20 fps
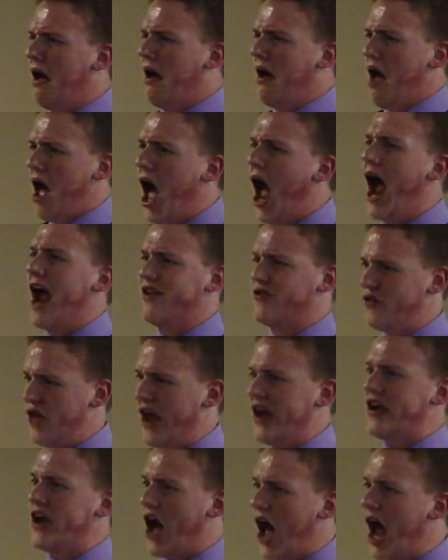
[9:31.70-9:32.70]
I
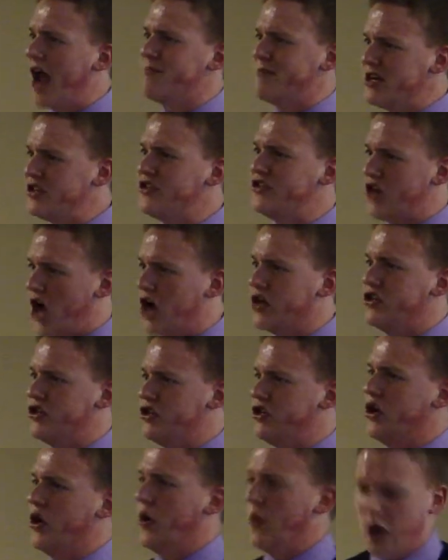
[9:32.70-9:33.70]
think I misjudged
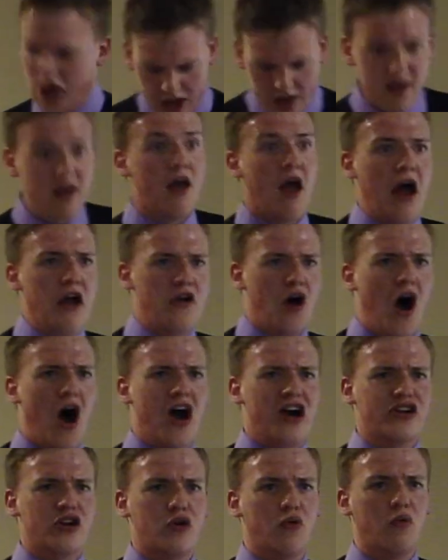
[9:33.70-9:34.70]
you. And
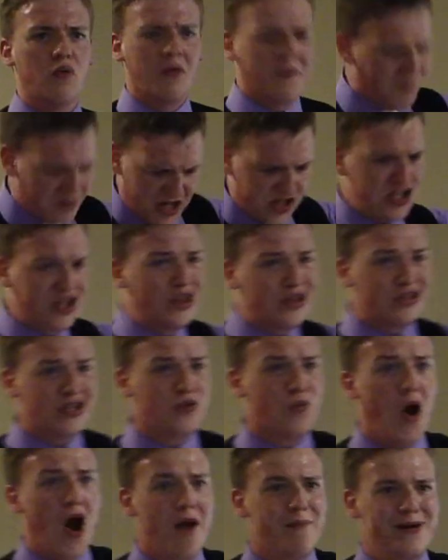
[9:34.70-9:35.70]
are you? See, this is
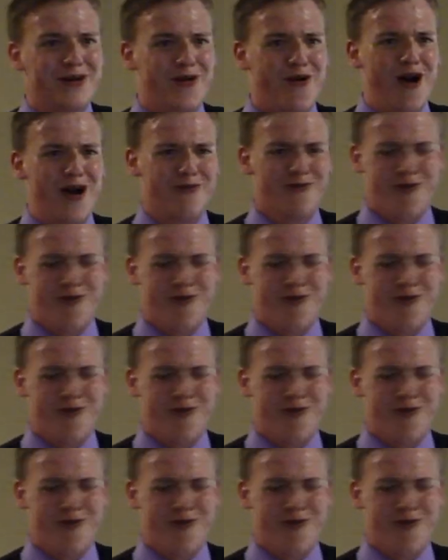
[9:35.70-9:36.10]
where I've been going